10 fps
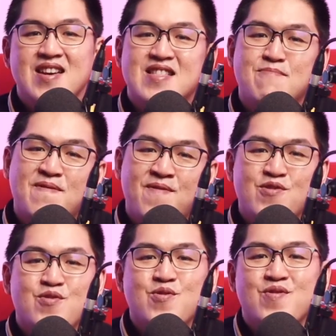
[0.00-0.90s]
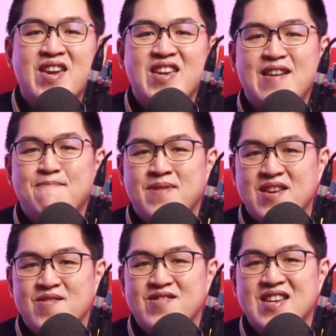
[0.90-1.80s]
Now before you go ahead and
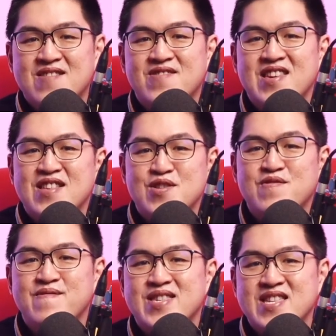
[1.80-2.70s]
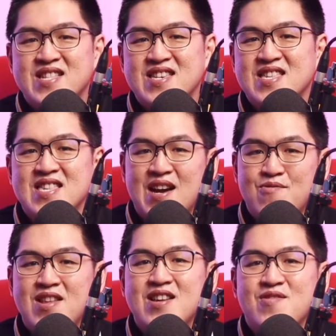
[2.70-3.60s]
pick your degree and universities, I
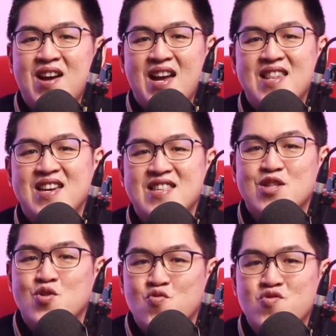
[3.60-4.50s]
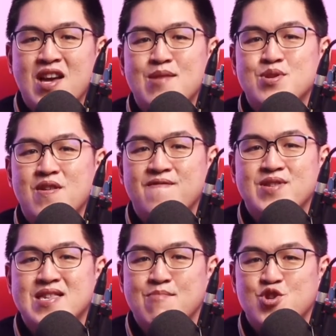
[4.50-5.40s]
would like to highlight the two types of
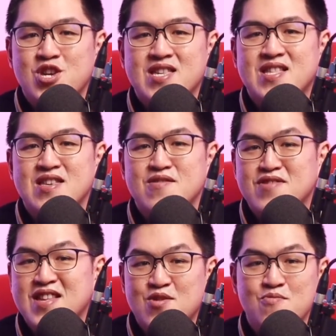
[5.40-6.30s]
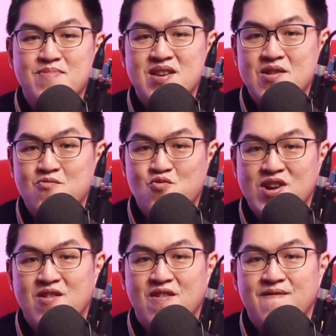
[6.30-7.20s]
subjects that you need to be
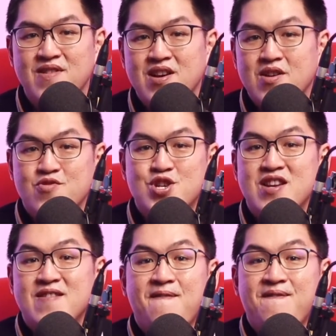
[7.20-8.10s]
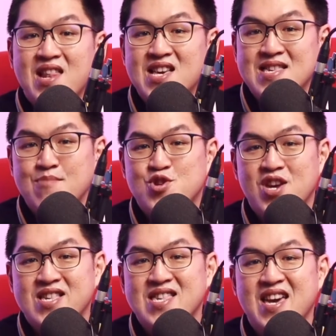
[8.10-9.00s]
aware of, which are the filler
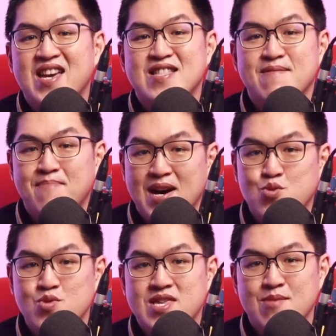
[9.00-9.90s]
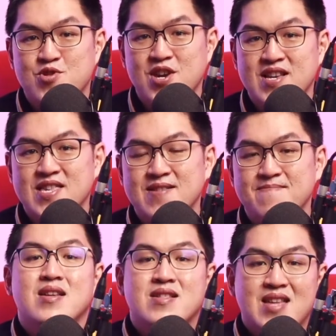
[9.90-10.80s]
subjects and the buzzword subjects.
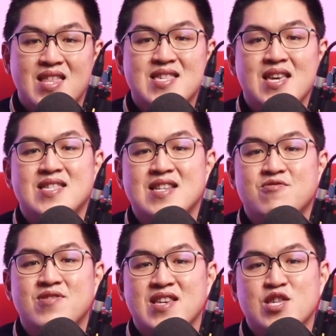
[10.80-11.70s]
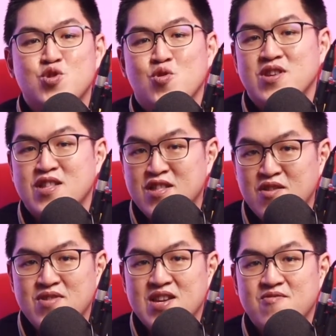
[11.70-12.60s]
Data science degree is not a
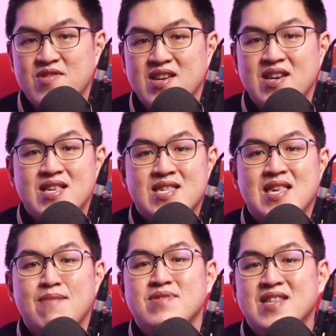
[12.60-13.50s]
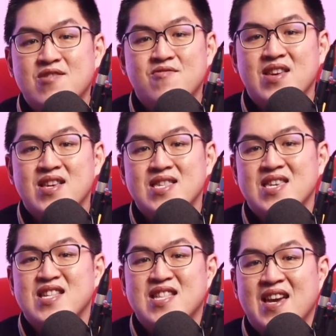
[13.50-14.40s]
new degree. Some degrees
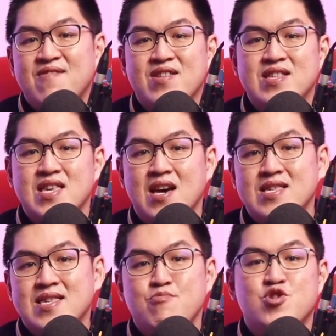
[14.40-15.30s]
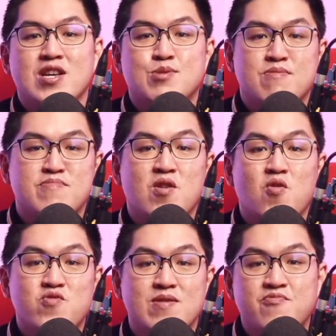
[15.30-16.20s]
inherit uh, subjects from the
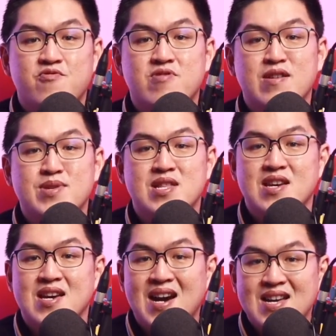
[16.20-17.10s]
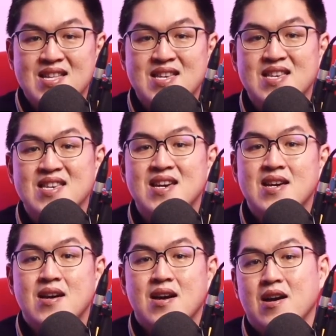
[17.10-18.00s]
older programs like IT,
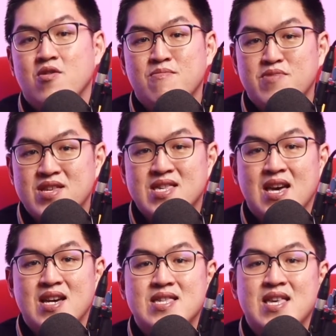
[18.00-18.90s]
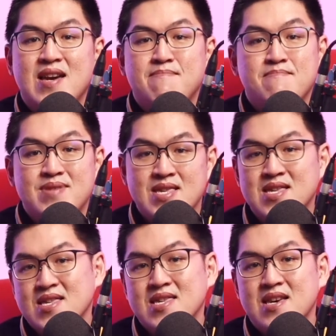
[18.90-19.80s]
uh, computer science, and
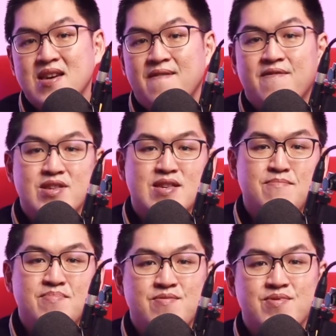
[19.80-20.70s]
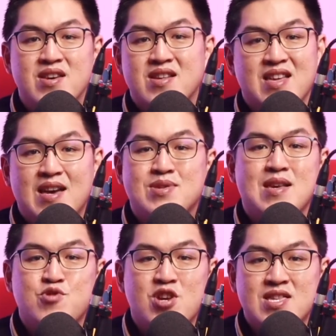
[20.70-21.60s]
business. For example, they have
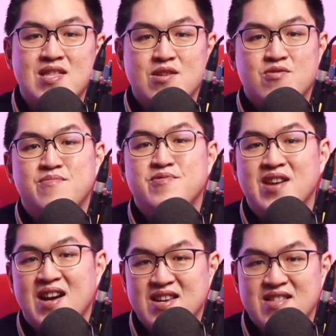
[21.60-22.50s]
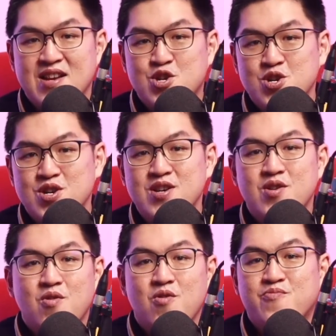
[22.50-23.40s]
subjects like computer architecture,
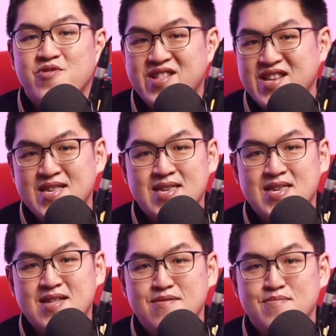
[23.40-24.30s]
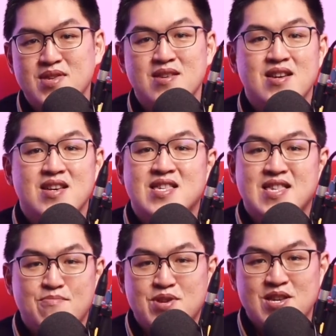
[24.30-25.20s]
operating systems,
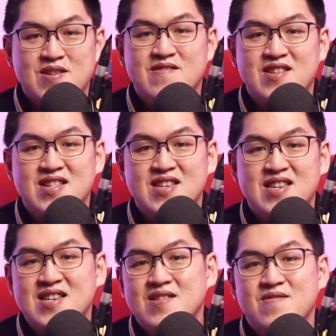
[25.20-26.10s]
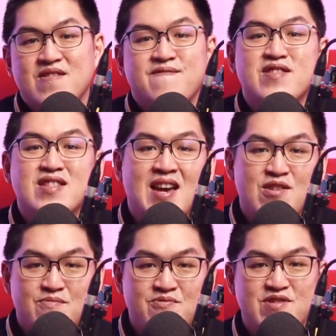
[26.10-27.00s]
cybersecurity, or even
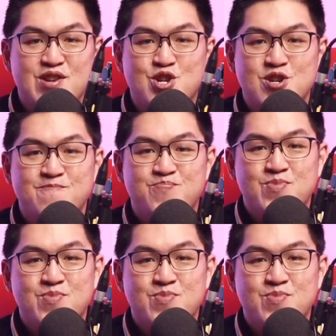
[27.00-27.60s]
technopreneurship.